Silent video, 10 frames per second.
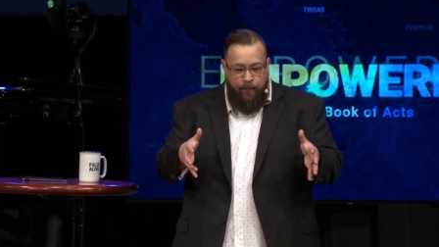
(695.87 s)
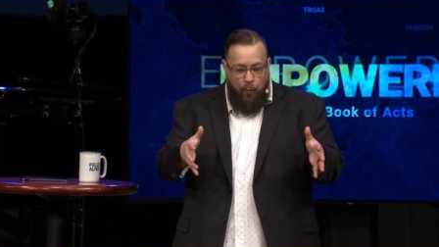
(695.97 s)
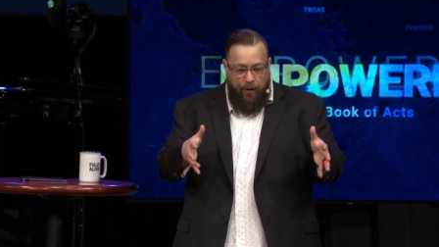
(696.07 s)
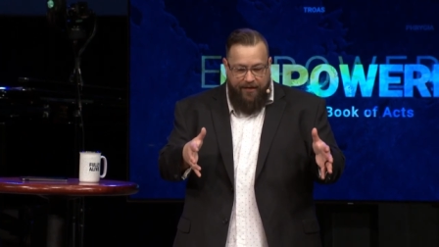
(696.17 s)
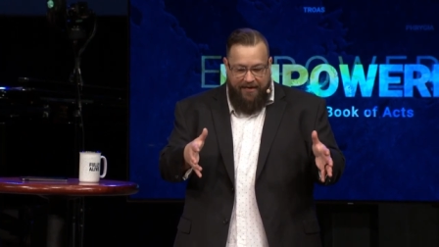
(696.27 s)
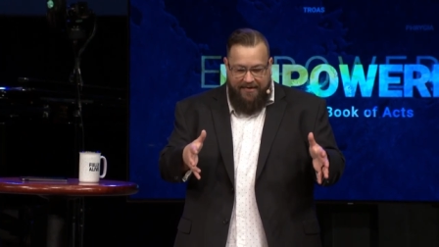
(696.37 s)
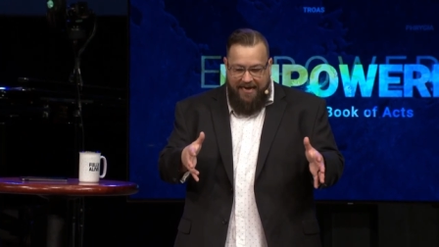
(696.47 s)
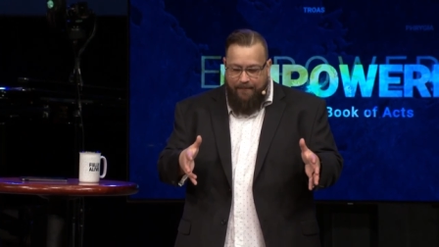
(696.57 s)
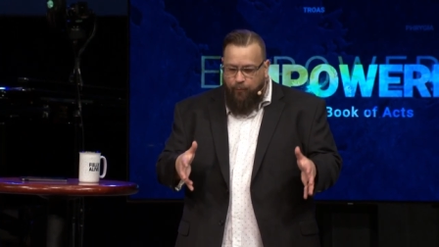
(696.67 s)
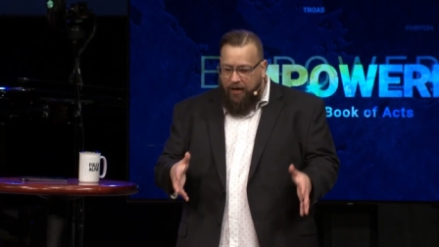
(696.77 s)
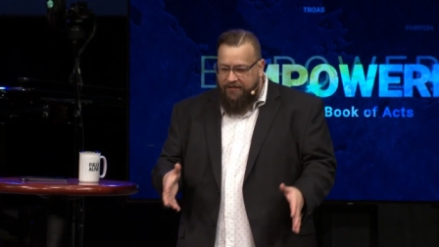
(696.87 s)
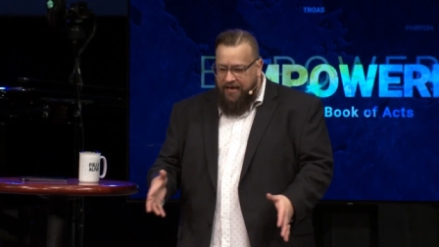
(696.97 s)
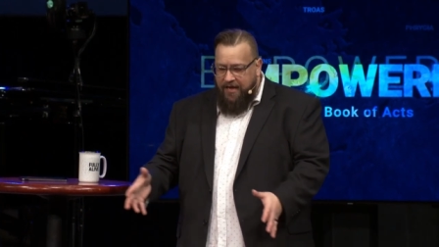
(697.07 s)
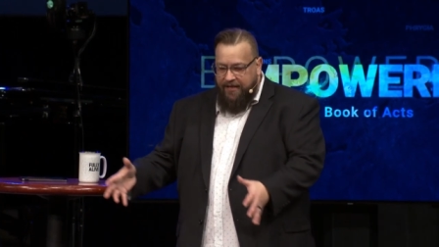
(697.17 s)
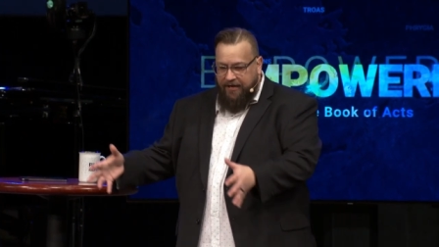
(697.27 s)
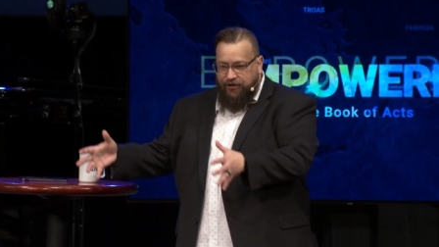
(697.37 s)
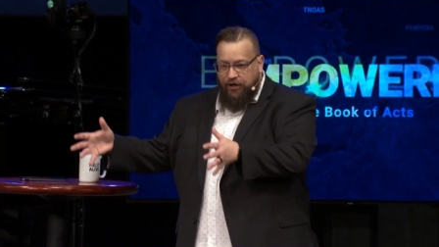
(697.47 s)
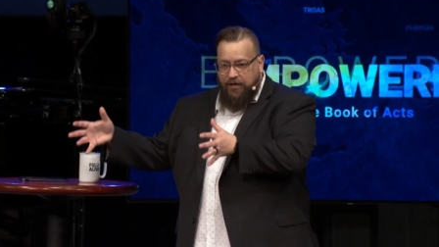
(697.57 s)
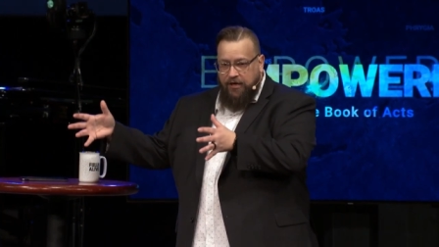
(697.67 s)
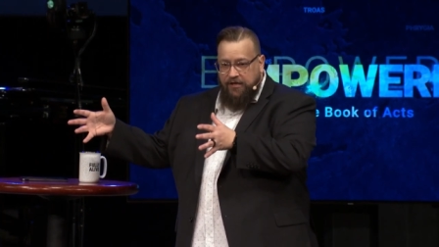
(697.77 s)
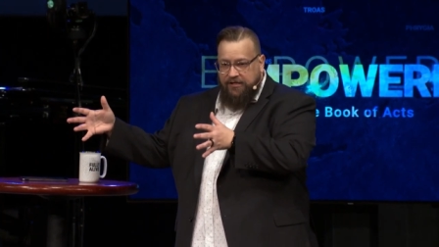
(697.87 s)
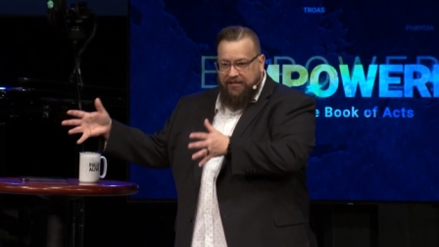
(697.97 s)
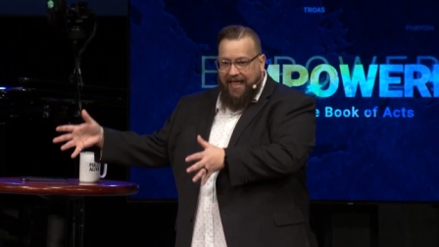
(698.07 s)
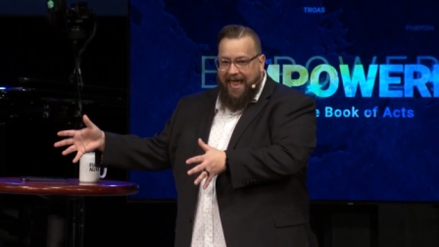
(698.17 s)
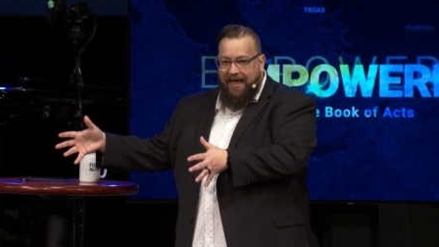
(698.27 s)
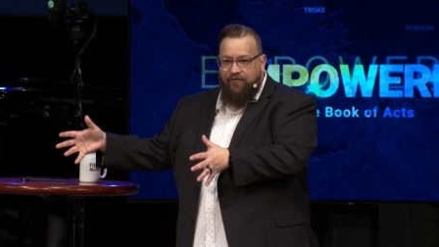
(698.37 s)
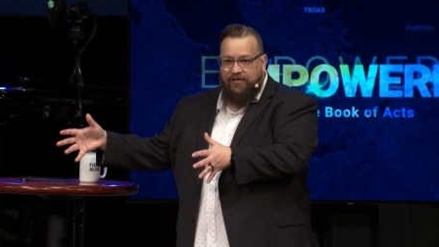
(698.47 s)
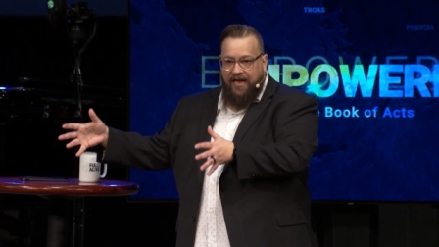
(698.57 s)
what they did was they took slaves